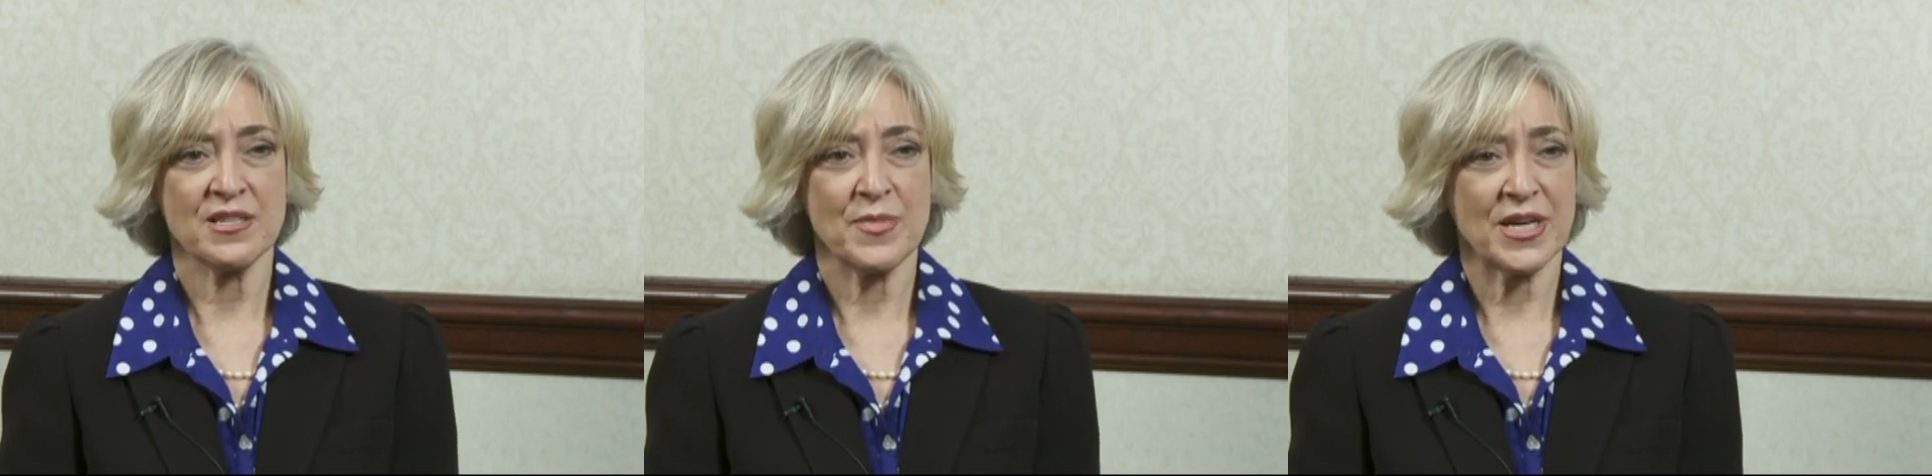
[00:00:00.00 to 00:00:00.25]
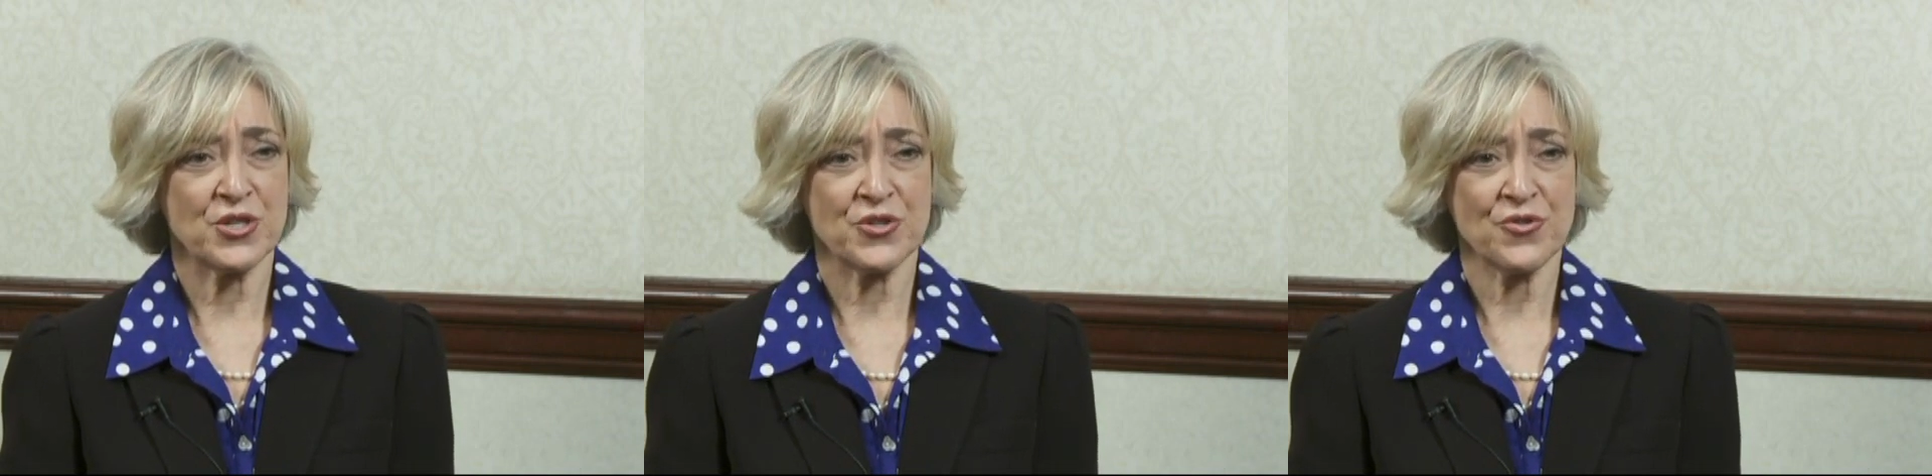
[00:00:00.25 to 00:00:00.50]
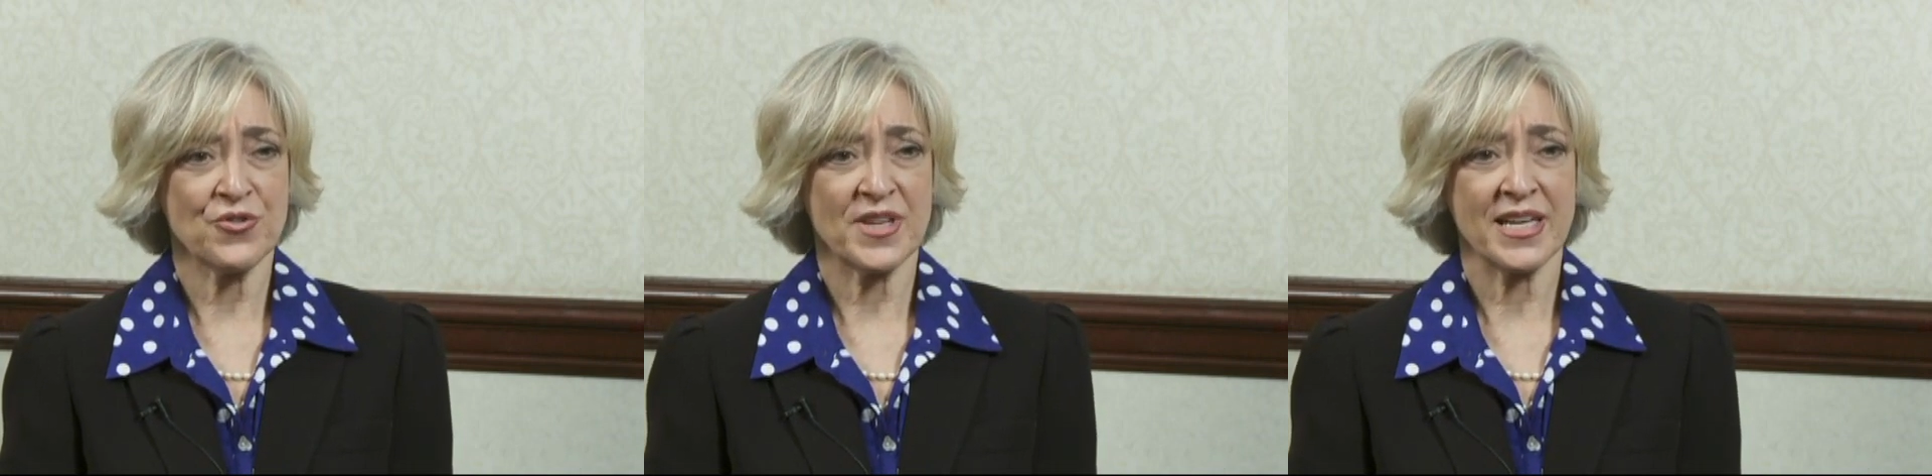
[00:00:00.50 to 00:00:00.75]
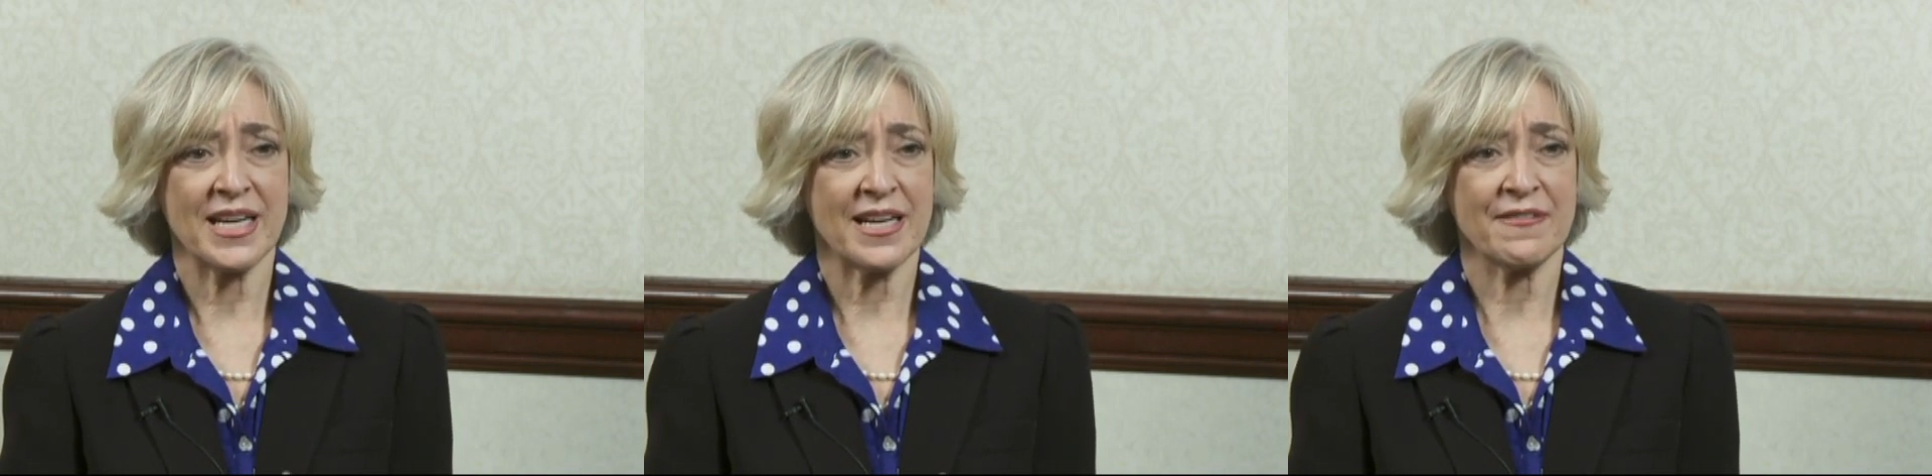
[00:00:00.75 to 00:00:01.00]
to make sure
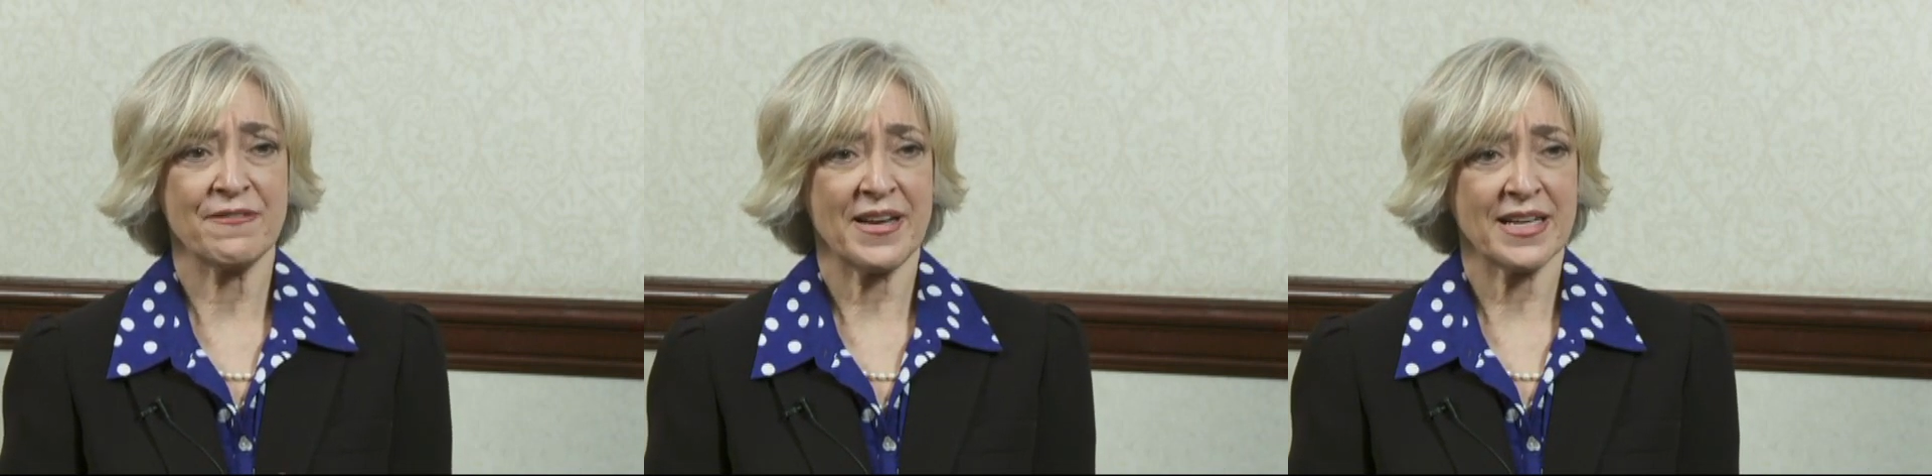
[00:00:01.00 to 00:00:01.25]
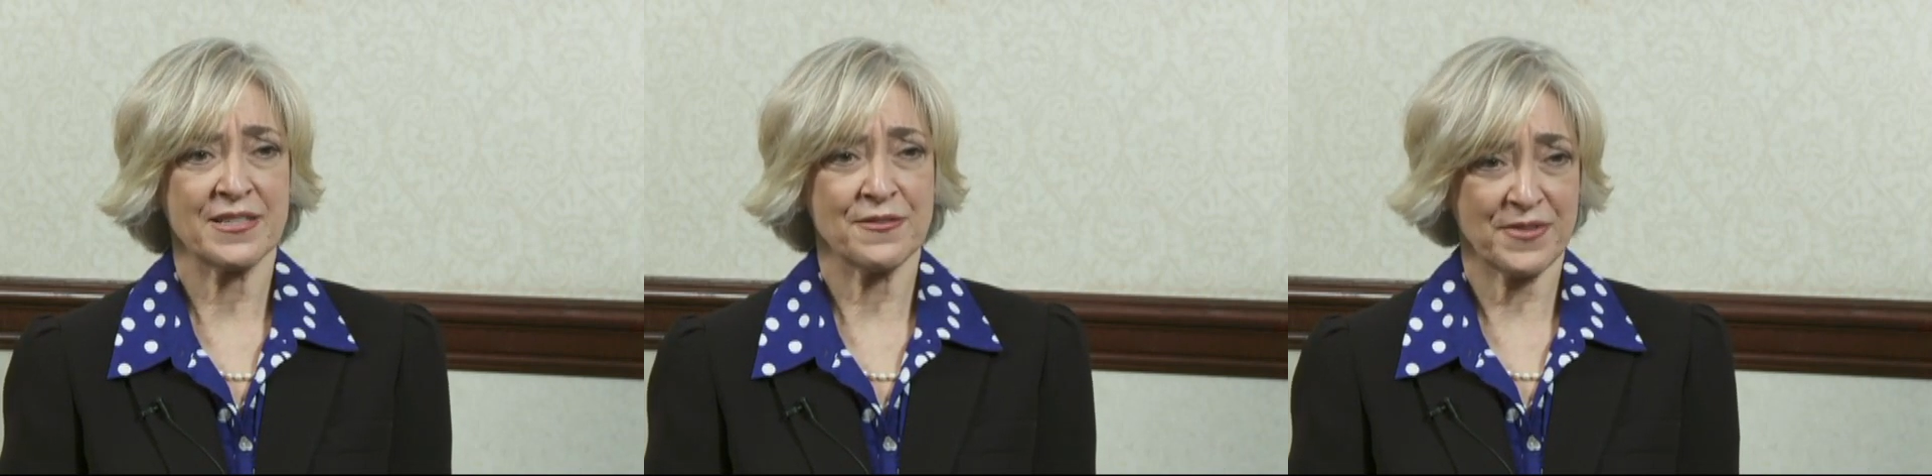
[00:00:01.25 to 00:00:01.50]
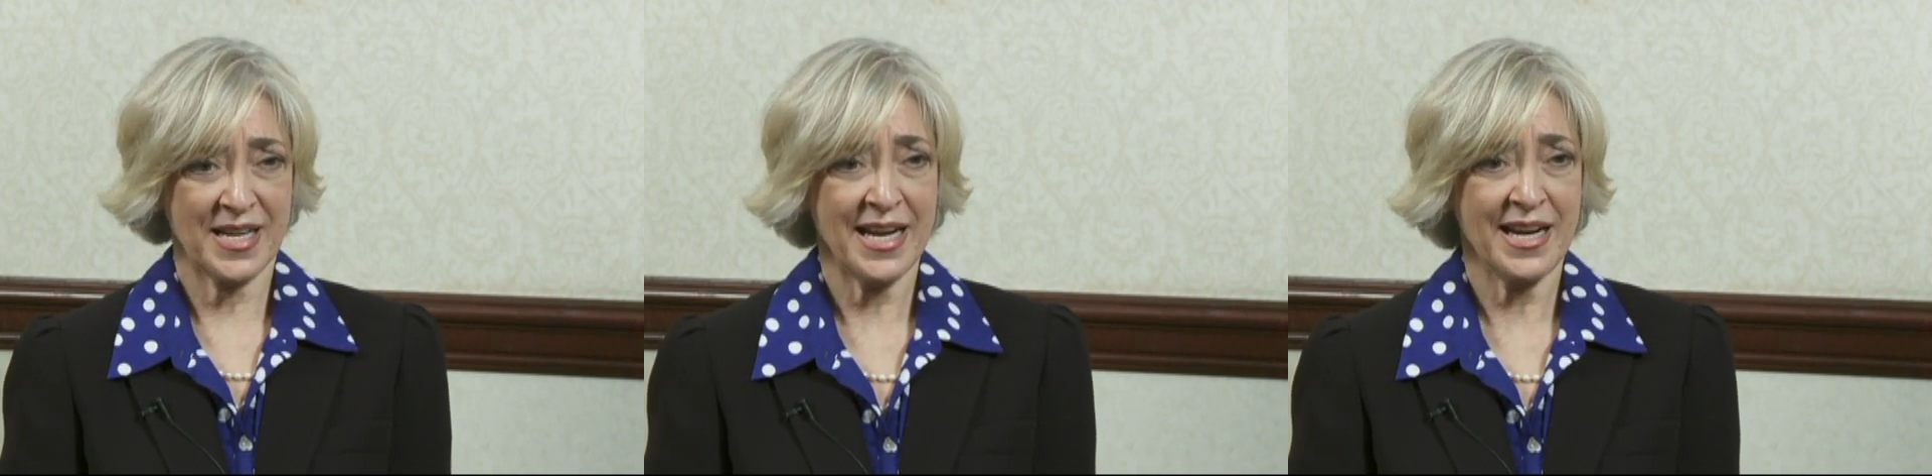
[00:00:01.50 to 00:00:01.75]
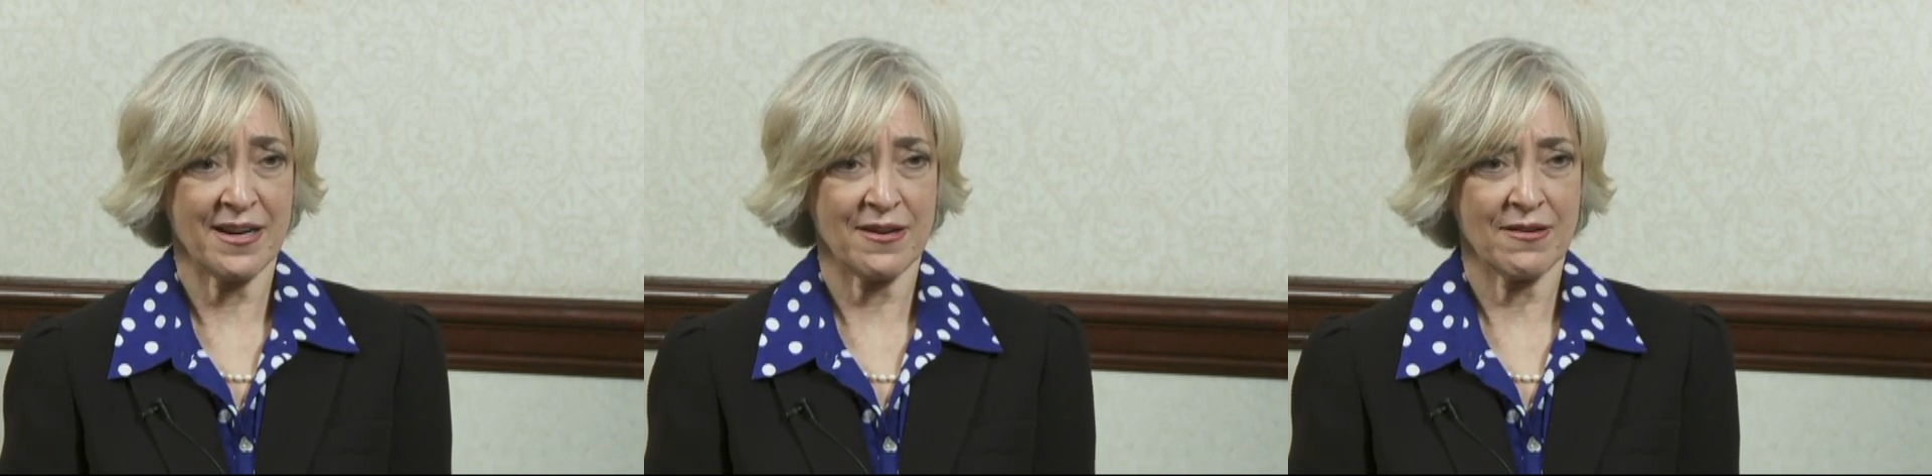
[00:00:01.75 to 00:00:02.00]
they get effective
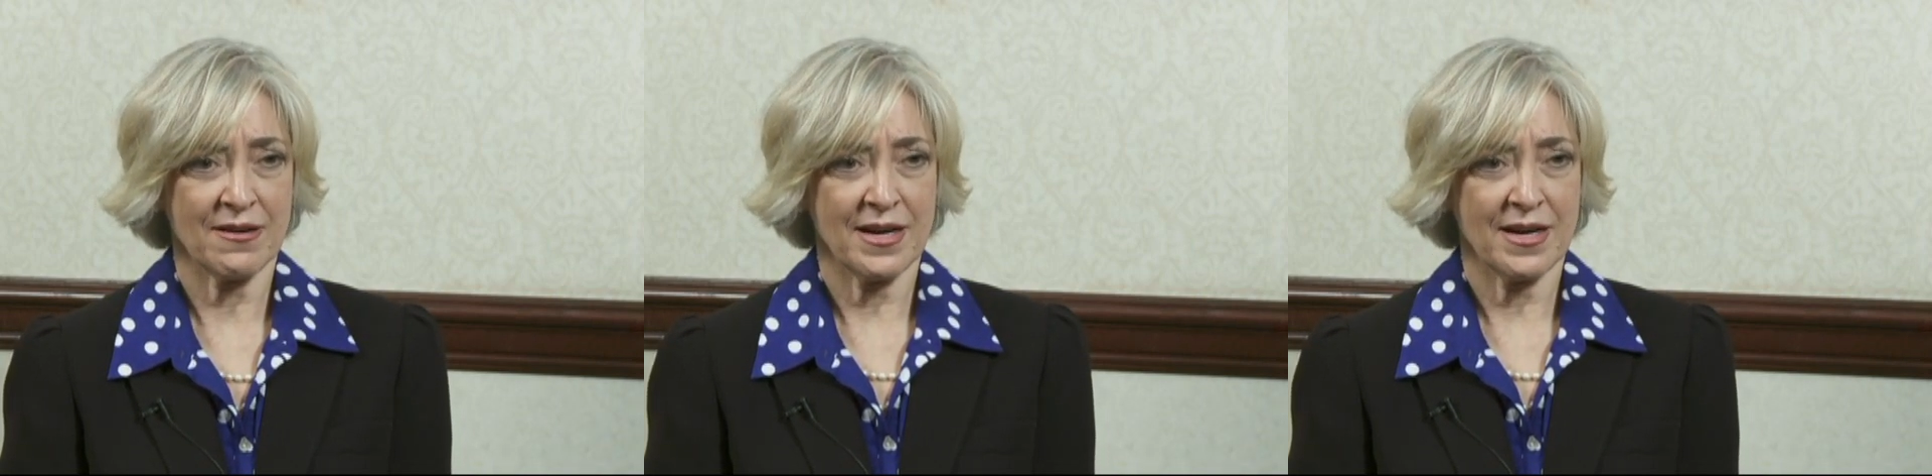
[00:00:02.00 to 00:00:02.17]
care